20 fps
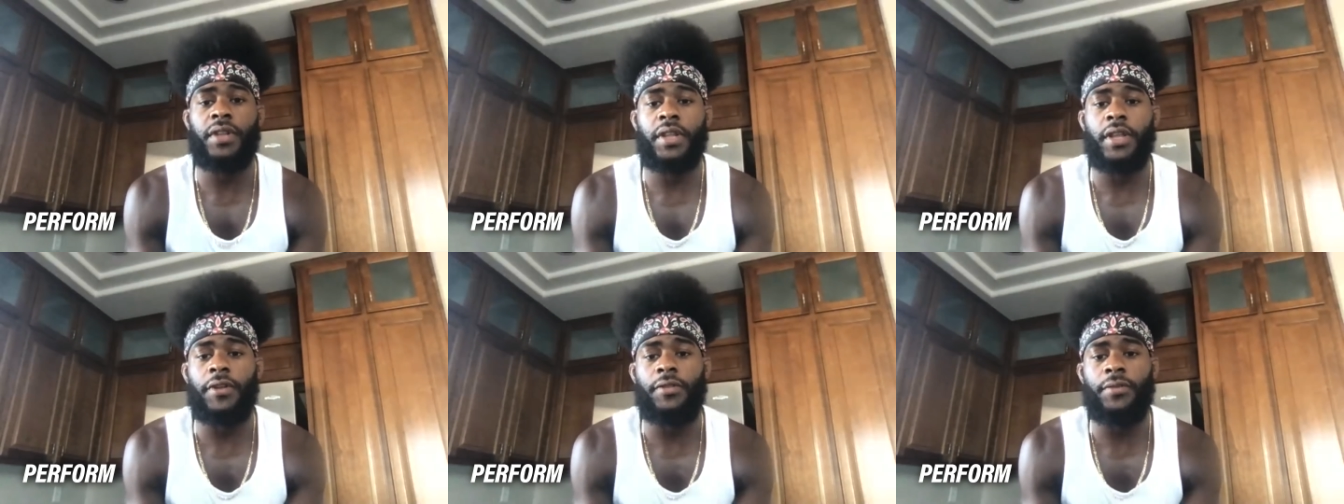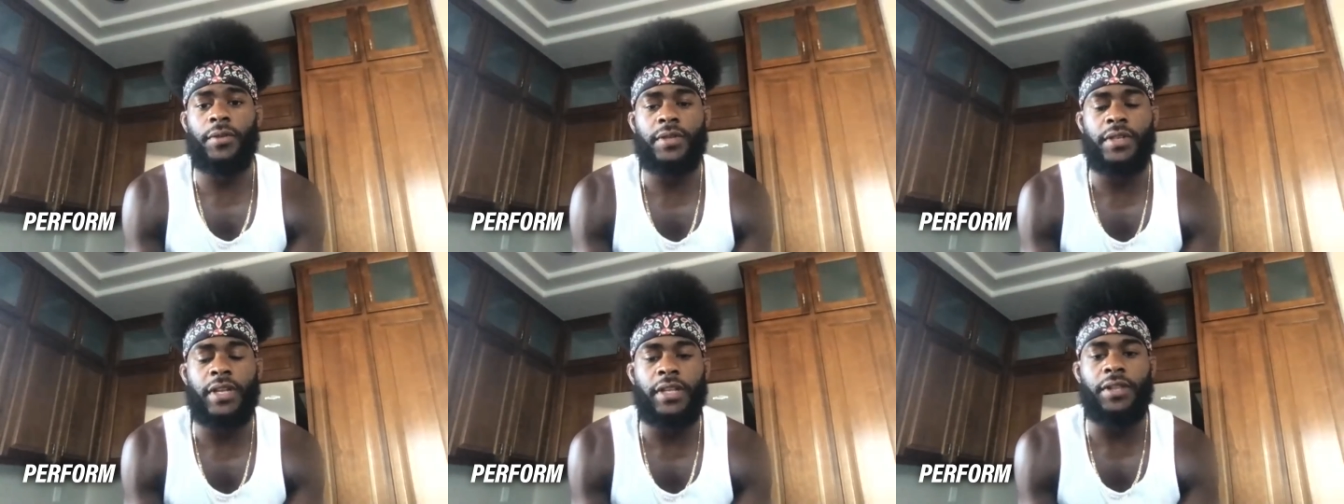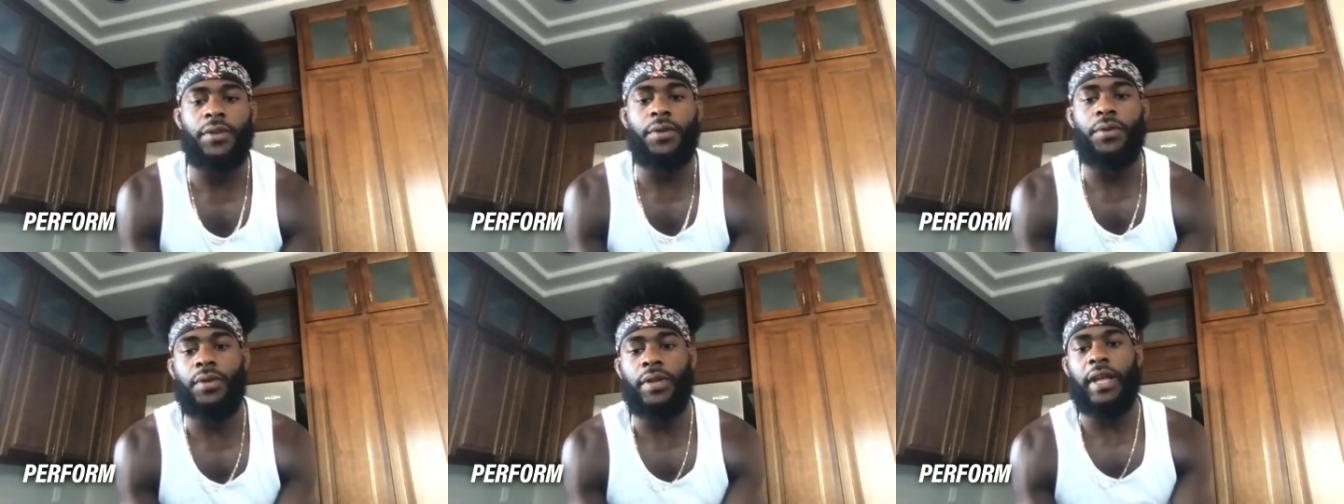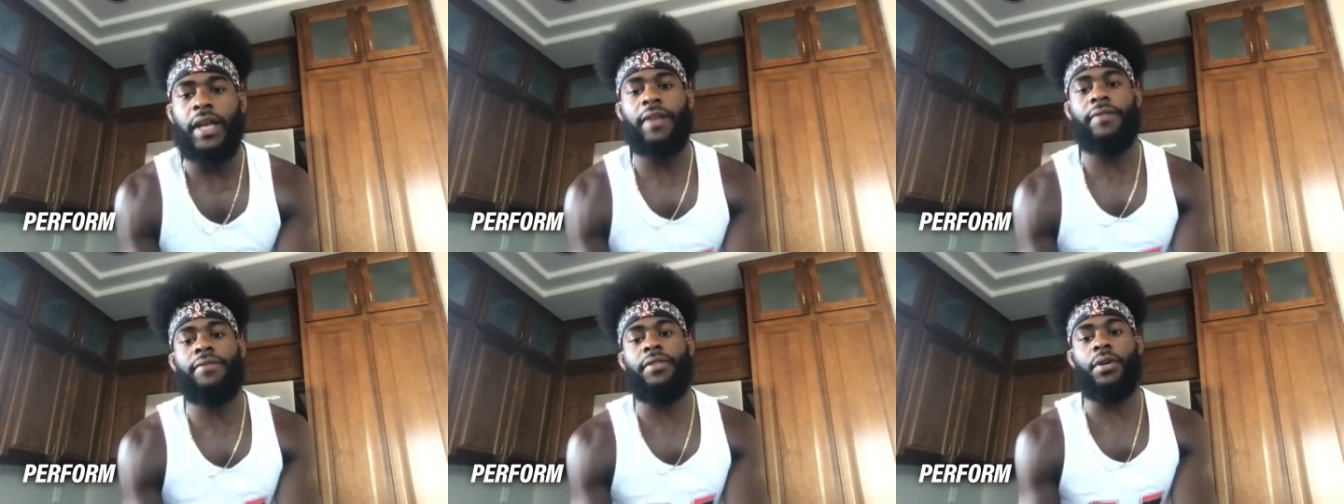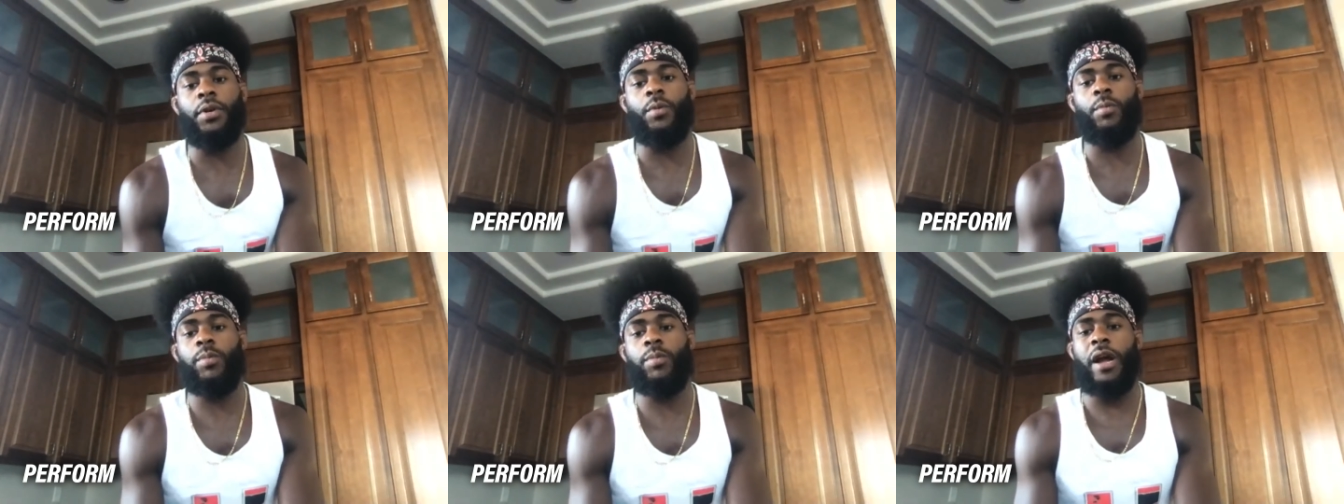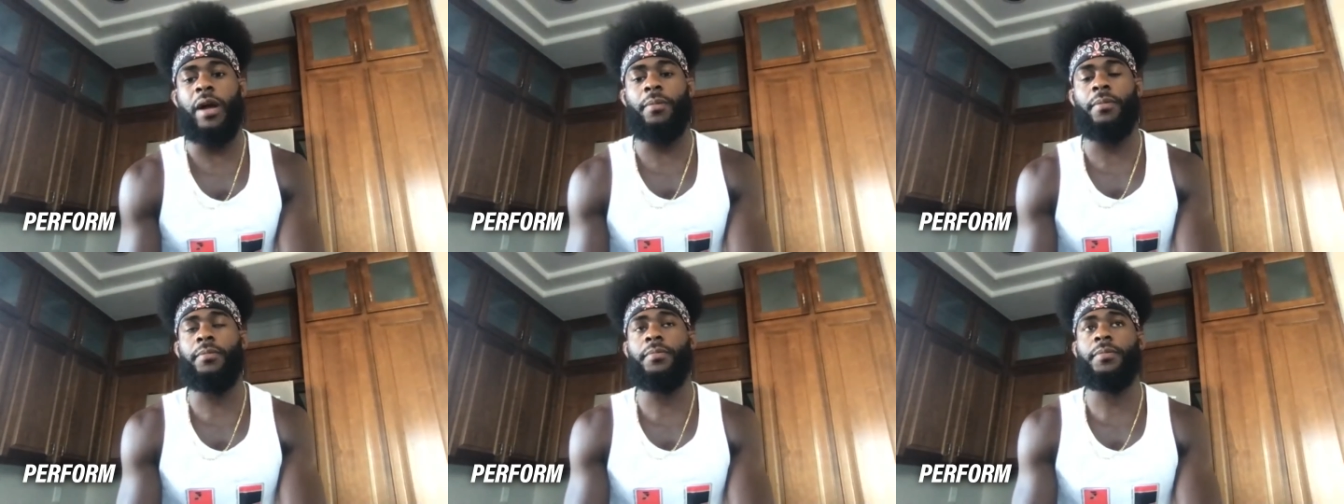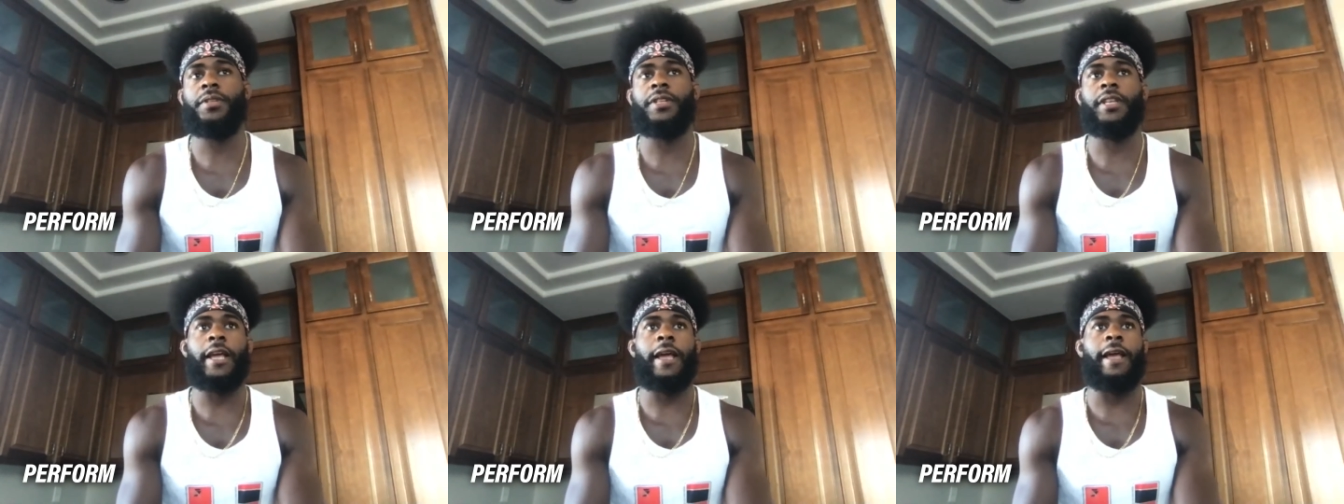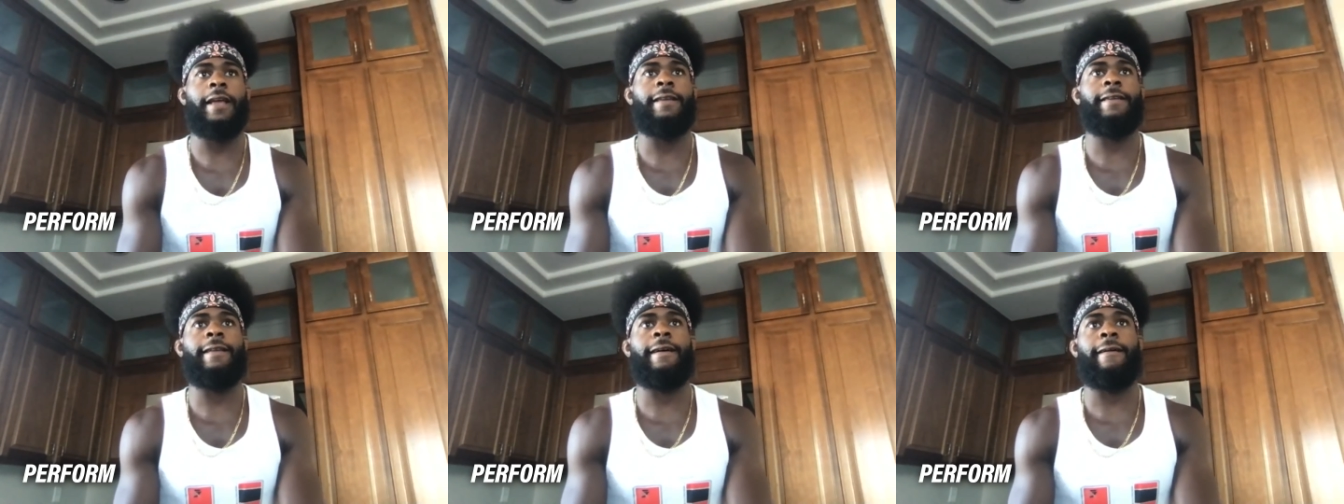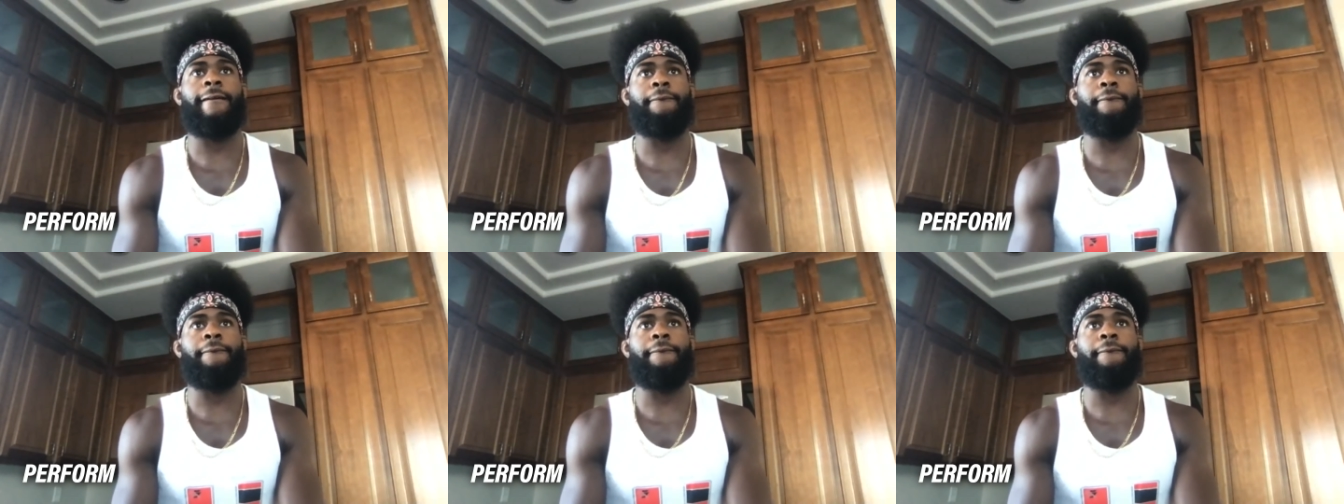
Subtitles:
Everyone's got their own life, their own problems, and